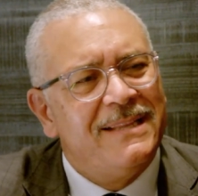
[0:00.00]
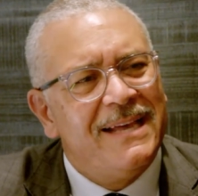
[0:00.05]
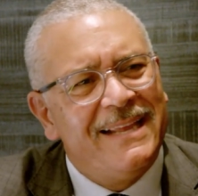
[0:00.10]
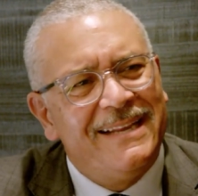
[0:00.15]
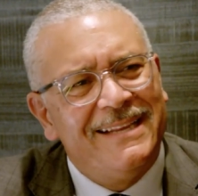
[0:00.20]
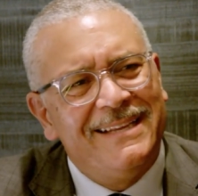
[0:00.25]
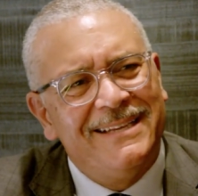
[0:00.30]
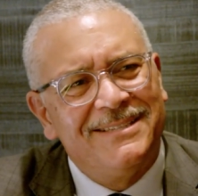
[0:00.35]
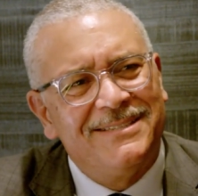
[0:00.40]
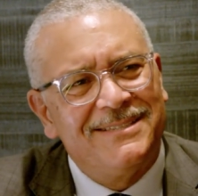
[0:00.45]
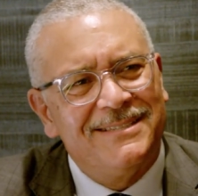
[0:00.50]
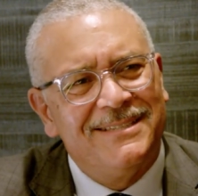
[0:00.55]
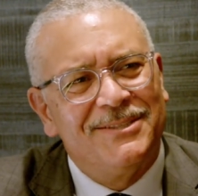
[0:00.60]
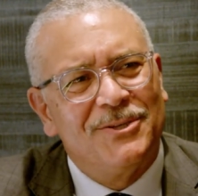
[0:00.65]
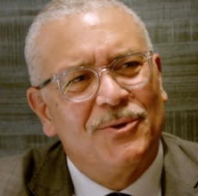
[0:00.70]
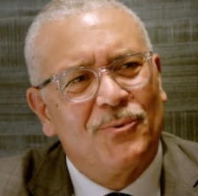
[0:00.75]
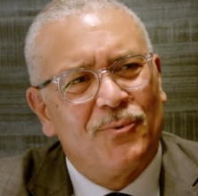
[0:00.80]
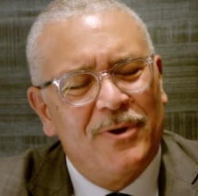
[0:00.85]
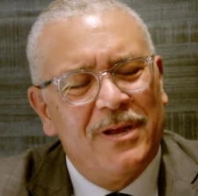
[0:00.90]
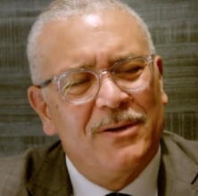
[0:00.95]
that is
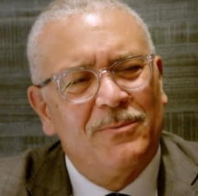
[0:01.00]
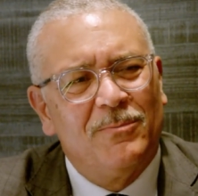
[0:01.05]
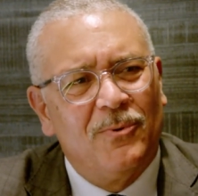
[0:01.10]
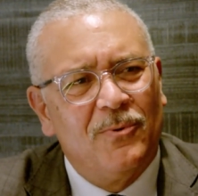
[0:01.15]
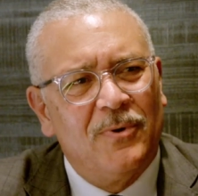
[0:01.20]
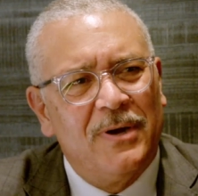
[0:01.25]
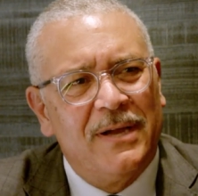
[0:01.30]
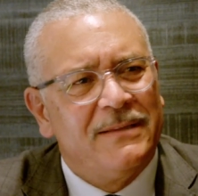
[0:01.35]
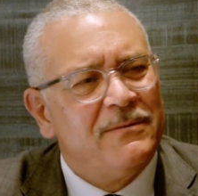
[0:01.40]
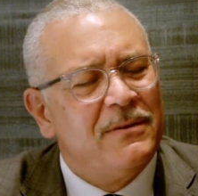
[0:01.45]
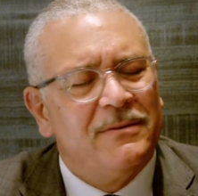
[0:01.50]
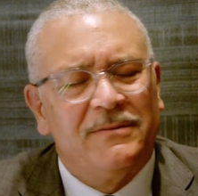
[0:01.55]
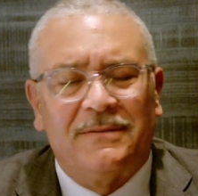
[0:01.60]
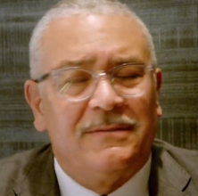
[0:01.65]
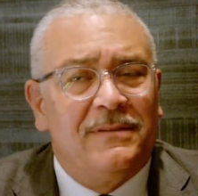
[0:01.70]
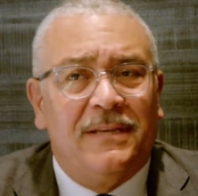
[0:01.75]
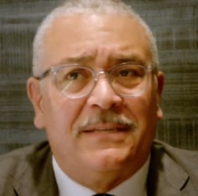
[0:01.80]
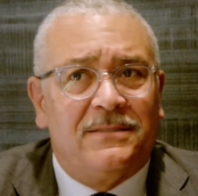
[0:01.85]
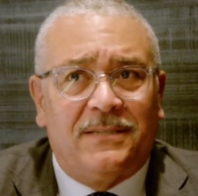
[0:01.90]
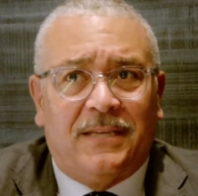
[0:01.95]
incredible.
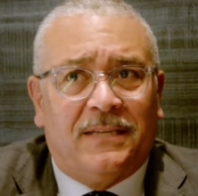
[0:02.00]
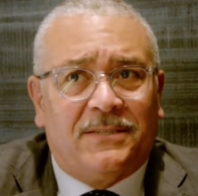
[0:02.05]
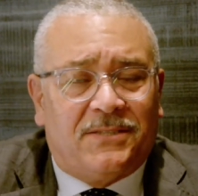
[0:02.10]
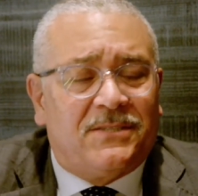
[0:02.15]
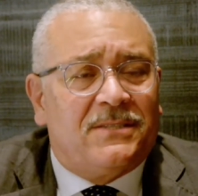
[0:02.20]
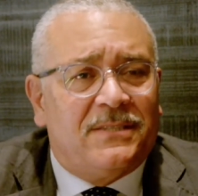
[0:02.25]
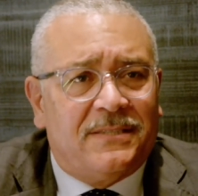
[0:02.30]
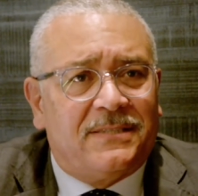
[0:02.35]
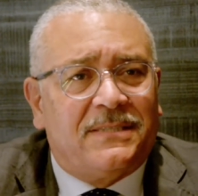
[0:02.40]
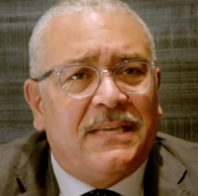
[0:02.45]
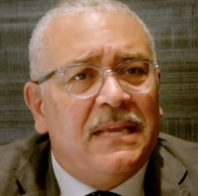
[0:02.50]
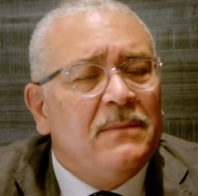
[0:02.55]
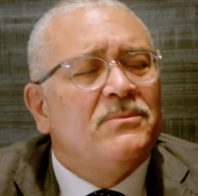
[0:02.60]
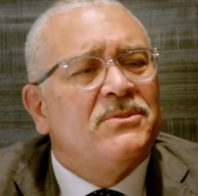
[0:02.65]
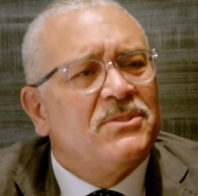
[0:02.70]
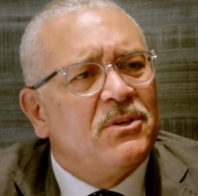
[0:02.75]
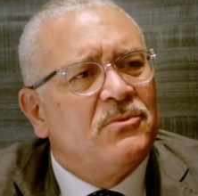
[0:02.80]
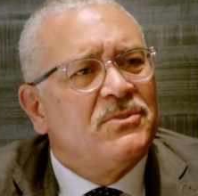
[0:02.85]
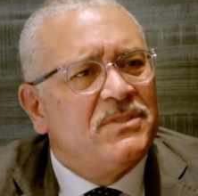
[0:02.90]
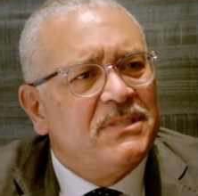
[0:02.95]
It
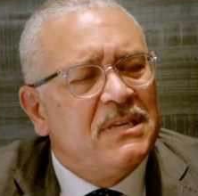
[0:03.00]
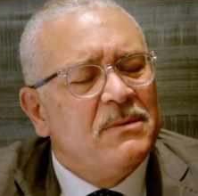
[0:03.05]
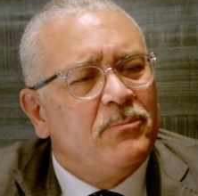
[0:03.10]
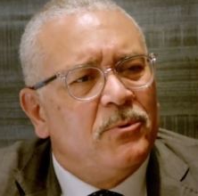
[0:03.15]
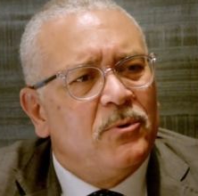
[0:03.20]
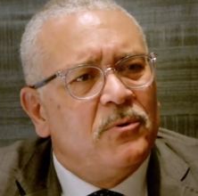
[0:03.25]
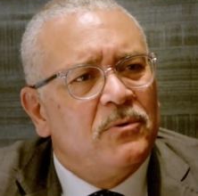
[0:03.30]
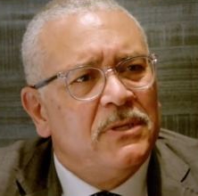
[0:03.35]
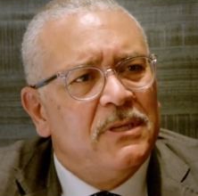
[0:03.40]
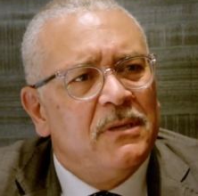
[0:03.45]
seems so simple,